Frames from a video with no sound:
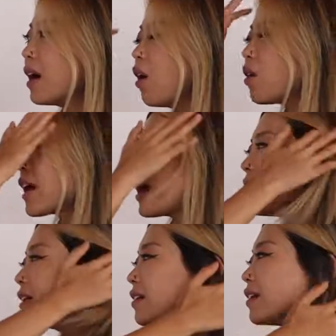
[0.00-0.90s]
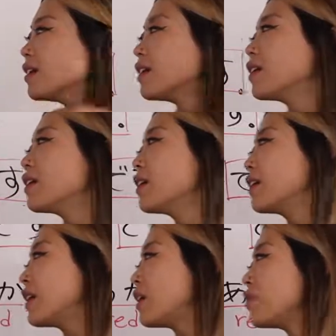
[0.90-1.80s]
Okay,
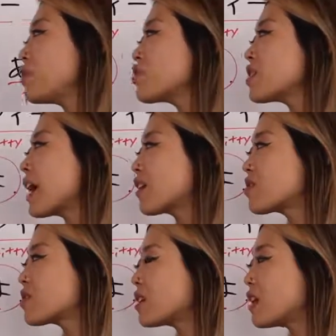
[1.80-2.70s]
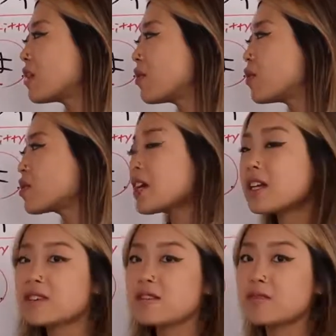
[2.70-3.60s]
if you
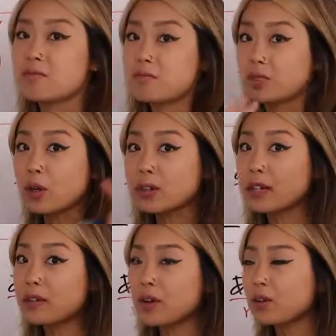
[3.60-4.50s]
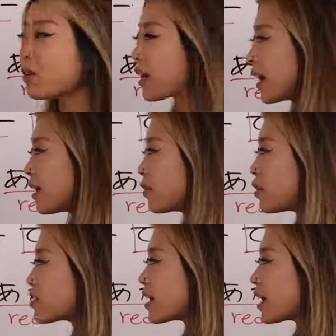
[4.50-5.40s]
change, totally wrong, okay? If
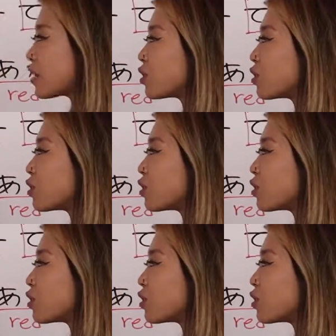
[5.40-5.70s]
you say